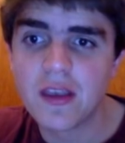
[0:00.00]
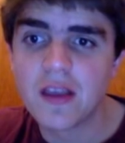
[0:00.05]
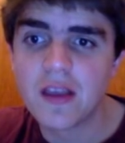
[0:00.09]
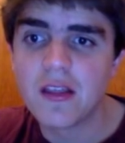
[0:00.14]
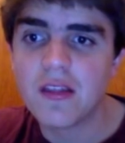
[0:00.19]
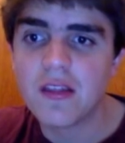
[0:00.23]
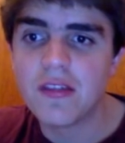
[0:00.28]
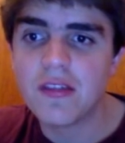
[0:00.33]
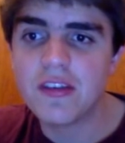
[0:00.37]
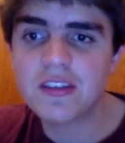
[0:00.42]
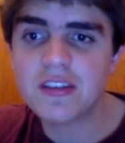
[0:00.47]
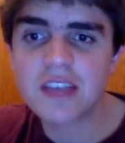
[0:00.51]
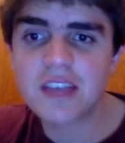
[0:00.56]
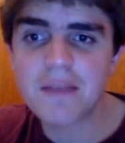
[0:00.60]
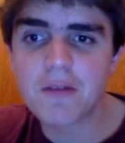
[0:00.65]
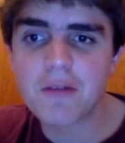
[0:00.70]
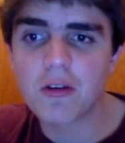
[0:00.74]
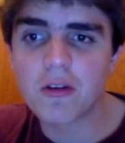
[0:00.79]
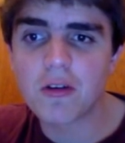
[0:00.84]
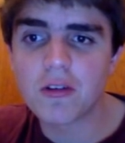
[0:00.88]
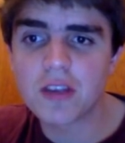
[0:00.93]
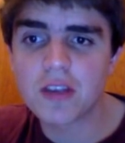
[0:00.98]
this
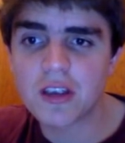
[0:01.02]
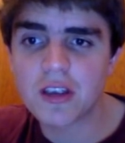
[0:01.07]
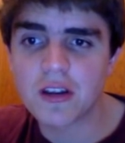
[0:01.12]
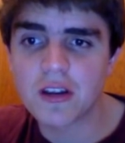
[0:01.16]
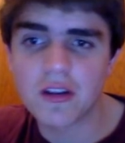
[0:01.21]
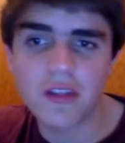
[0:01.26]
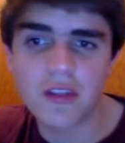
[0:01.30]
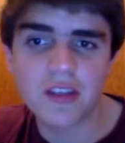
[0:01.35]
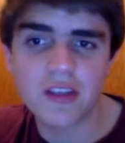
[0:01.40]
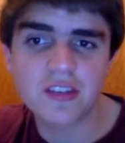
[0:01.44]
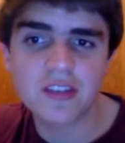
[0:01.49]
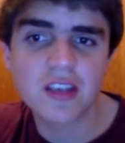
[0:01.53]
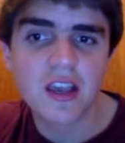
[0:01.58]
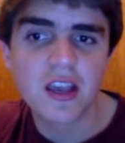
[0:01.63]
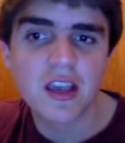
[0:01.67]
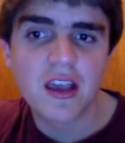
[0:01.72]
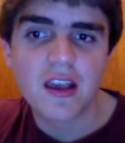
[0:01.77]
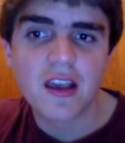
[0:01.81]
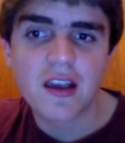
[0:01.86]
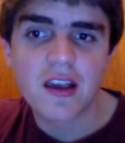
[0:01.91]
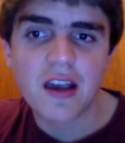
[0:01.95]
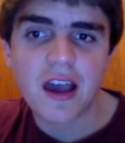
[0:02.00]
chemical here, this
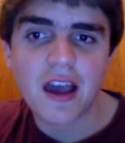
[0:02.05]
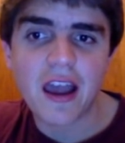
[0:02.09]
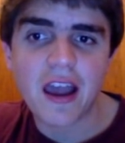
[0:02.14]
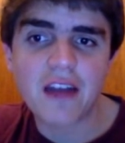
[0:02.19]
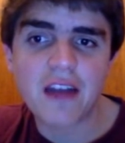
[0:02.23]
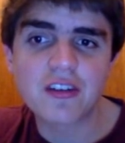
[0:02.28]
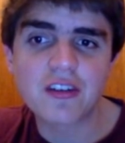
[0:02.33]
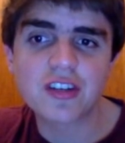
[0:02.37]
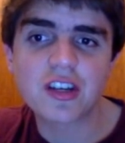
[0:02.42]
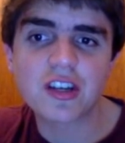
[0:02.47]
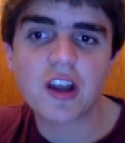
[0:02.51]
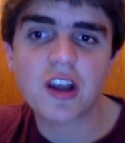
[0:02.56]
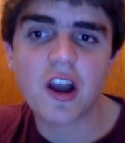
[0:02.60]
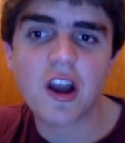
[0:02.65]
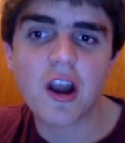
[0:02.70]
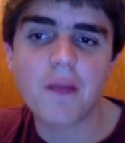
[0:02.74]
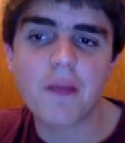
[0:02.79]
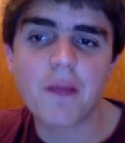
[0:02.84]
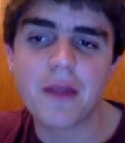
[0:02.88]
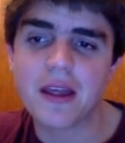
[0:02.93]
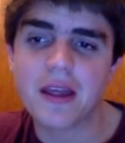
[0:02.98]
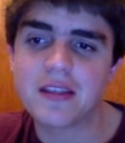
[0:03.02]
hydrogen
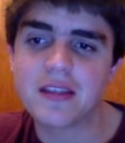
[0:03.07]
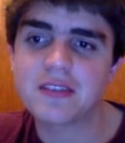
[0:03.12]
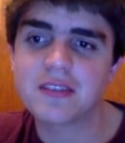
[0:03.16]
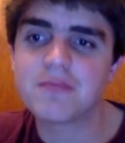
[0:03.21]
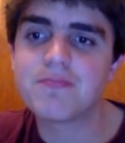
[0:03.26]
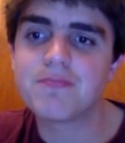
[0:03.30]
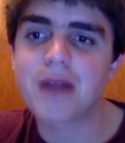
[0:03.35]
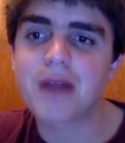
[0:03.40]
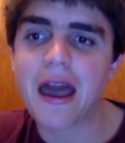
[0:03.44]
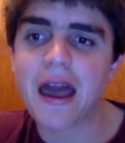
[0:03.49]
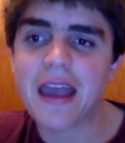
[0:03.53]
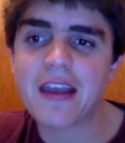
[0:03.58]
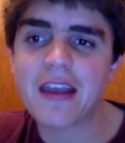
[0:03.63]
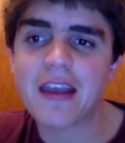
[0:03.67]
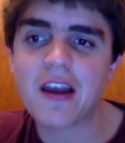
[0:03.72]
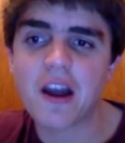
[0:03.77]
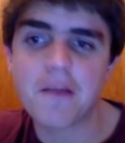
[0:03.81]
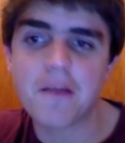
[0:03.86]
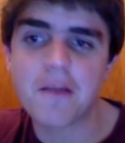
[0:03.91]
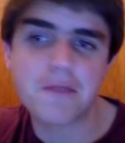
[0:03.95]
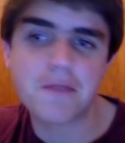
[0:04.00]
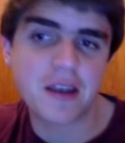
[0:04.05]
carbonate, this
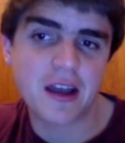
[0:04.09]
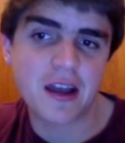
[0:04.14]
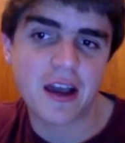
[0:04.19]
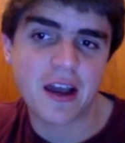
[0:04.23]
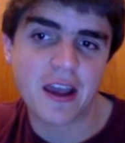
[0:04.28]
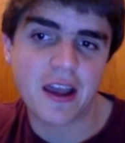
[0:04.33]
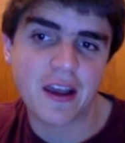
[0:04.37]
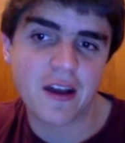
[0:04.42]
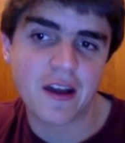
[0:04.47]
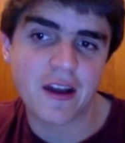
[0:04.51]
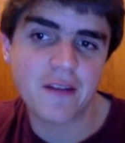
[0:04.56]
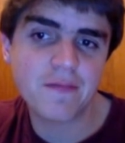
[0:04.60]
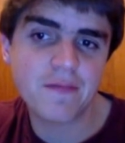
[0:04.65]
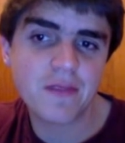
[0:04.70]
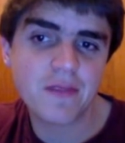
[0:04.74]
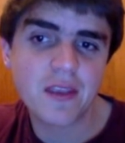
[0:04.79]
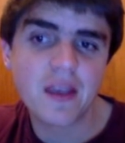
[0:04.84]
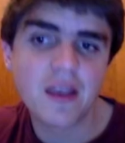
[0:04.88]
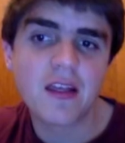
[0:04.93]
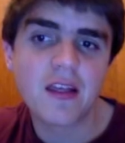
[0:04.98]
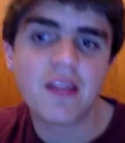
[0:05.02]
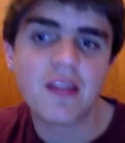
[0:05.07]
bicarbonate ion,
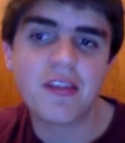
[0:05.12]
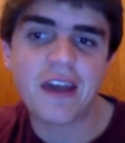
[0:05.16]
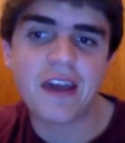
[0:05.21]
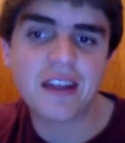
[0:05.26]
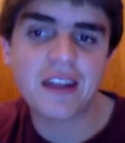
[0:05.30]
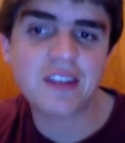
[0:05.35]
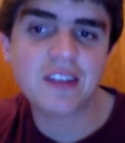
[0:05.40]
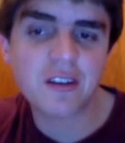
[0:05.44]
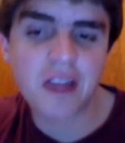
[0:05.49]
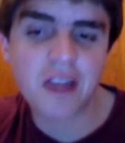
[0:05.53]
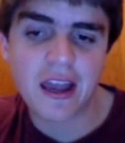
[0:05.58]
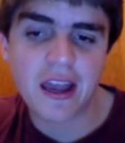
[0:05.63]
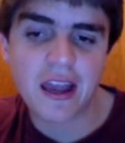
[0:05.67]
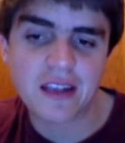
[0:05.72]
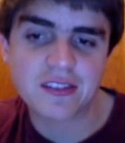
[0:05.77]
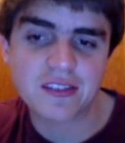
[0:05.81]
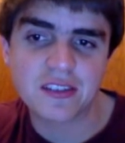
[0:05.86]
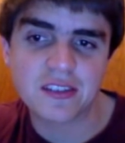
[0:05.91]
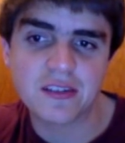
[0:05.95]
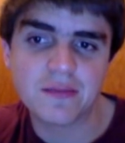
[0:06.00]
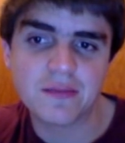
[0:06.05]
that's our acid.